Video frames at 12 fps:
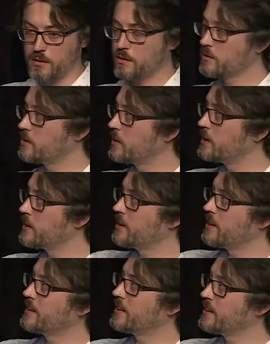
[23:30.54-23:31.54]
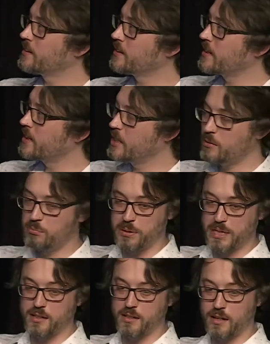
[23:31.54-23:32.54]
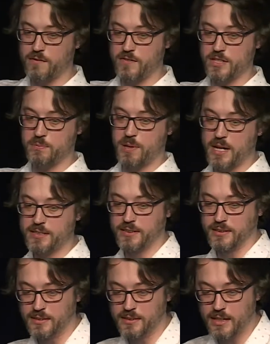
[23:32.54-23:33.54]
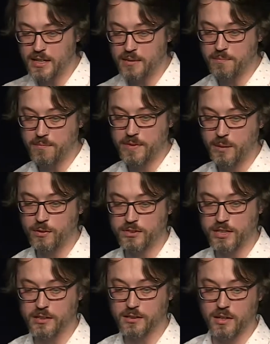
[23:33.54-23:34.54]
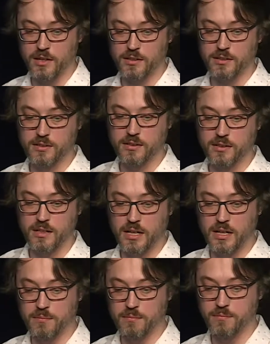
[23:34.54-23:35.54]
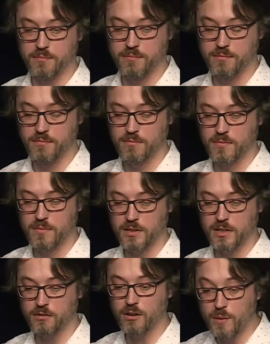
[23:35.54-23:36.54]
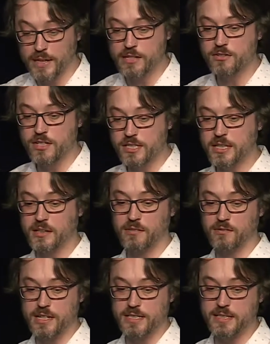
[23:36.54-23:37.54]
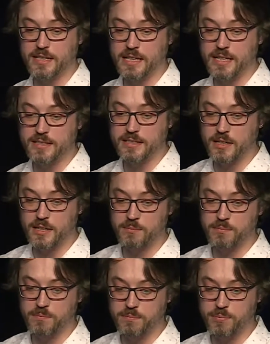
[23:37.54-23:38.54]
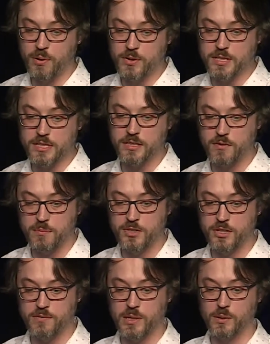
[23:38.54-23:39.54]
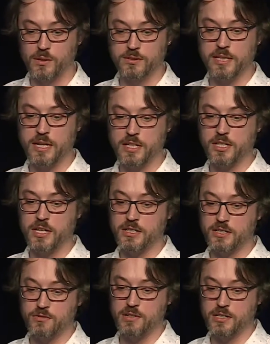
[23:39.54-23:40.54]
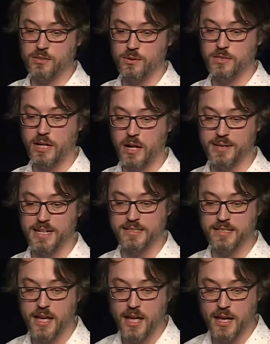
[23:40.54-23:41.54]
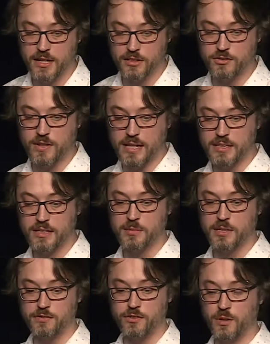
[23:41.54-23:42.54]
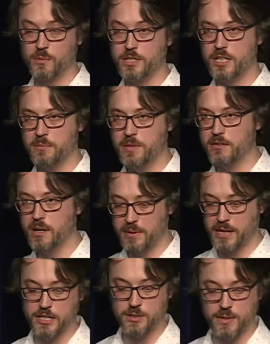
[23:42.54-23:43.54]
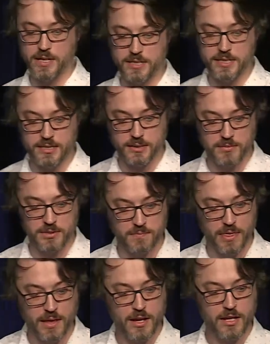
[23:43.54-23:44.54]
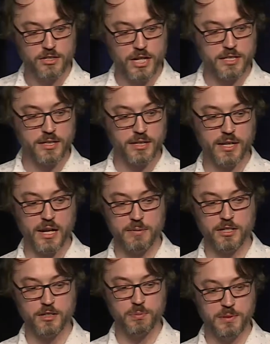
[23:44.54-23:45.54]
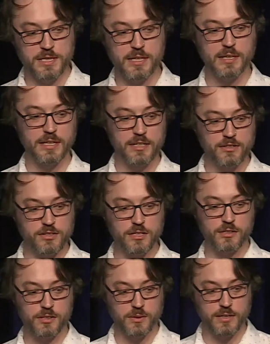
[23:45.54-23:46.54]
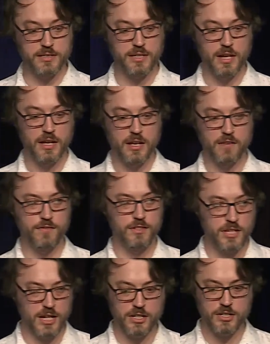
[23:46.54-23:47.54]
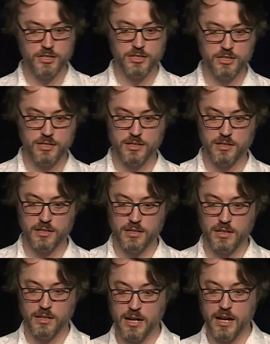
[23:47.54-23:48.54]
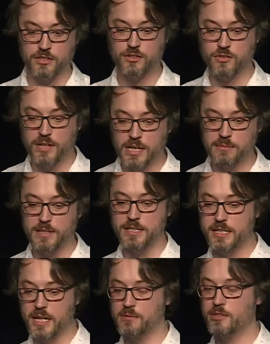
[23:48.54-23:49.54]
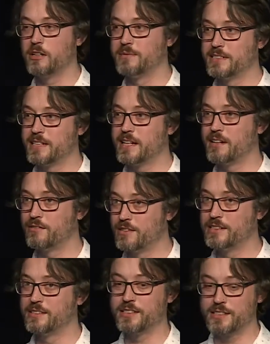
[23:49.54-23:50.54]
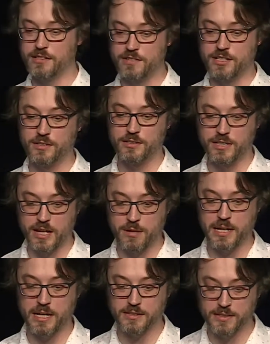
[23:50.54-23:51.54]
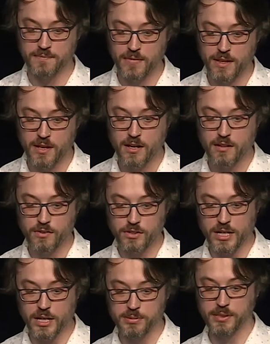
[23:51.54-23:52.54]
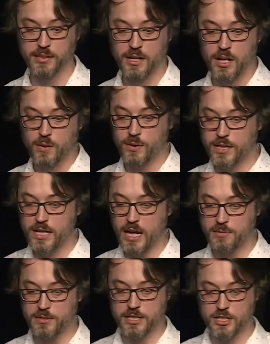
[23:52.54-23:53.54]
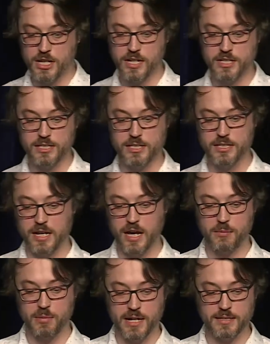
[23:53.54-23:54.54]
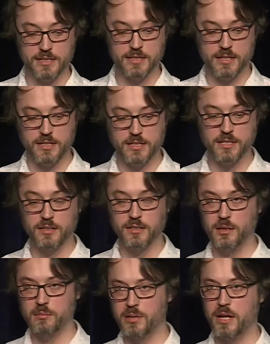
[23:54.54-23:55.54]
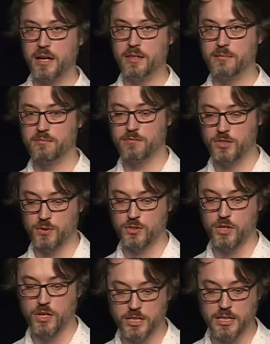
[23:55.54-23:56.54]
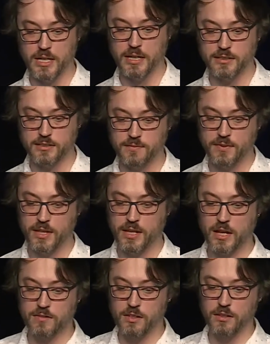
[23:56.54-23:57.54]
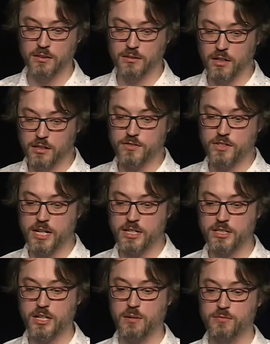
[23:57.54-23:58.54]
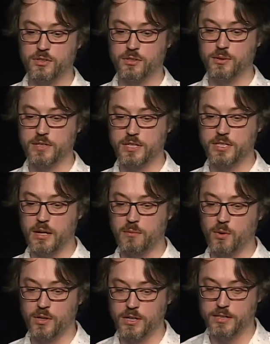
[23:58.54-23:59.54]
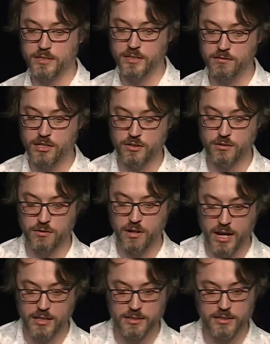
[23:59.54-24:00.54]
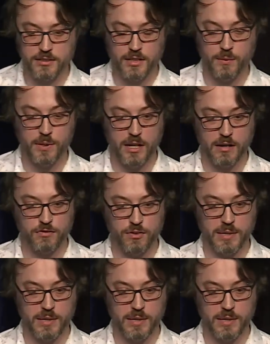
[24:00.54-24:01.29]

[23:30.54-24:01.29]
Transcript: So another key bit of this puzzle that we've seen a lot, a growing interest in recently, is the process of observing all data changes written to a database and extracting them in a form which can be replayed to other systems. Change data capture is particularly interesting to us if the changes are streamed at the same time as they are written to the original database. For example, we could capture the changes in a database and continually apply them to a search index. If the log of changes comes through in the same order as the original writes that we get from